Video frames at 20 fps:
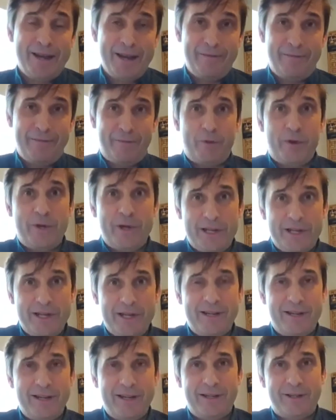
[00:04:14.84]
if
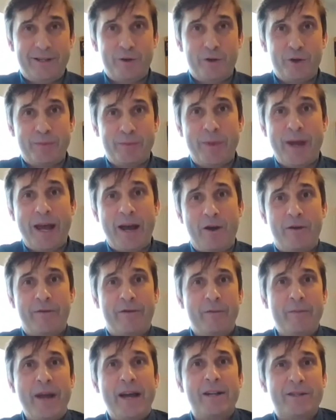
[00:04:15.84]
we source power
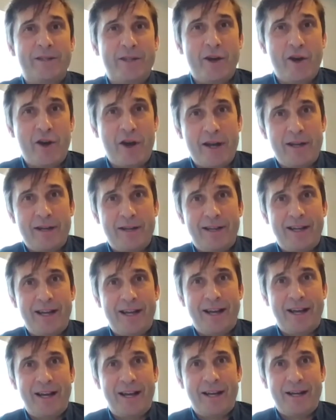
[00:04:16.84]
from outside,
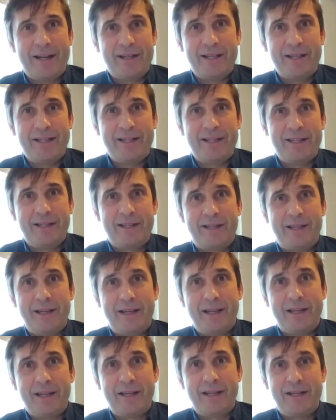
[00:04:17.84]
this is
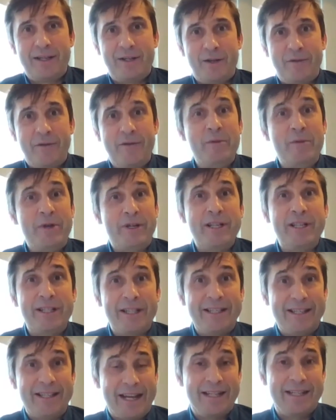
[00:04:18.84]
the sort of emissions
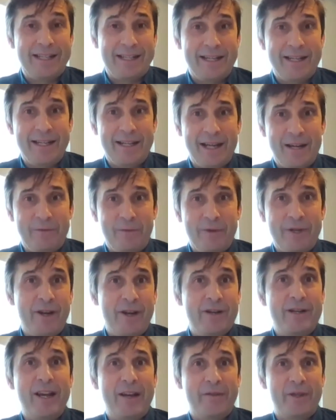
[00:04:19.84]
intensity that we're
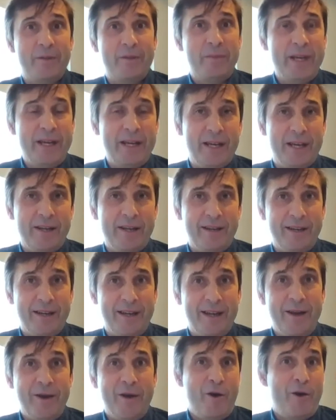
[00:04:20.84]
going to have to bear.
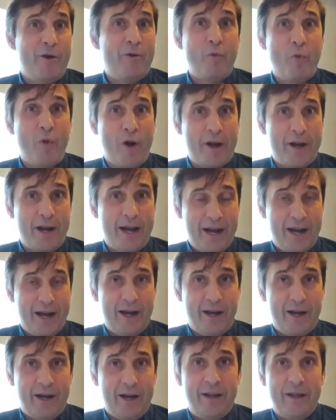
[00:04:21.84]
What
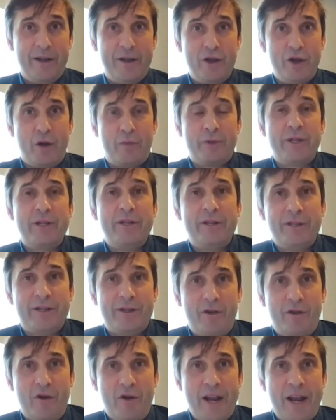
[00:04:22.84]
are the
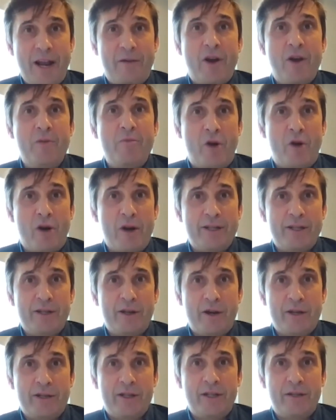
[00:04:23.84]
options on our own mine
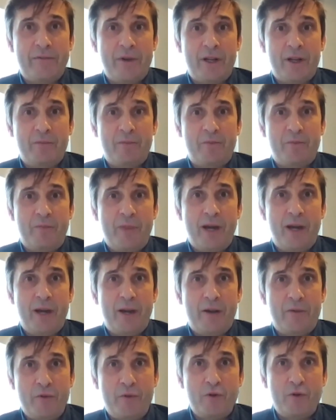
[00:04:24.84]
site to develop
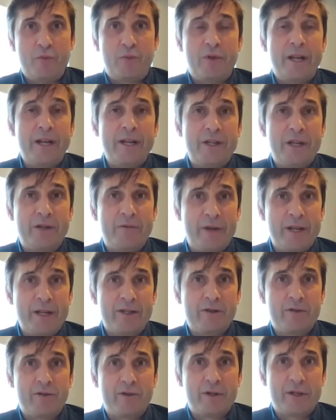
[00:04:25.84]
renewable energy
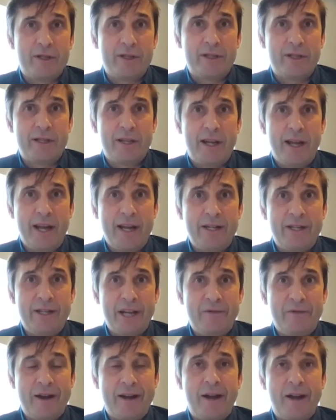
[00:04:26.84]
resources and
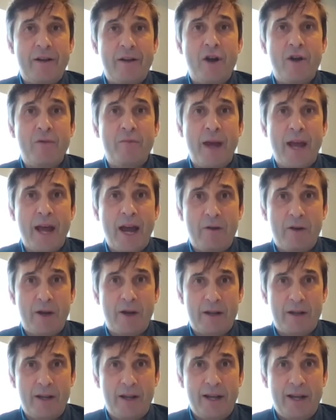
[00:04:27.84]
generate our own power?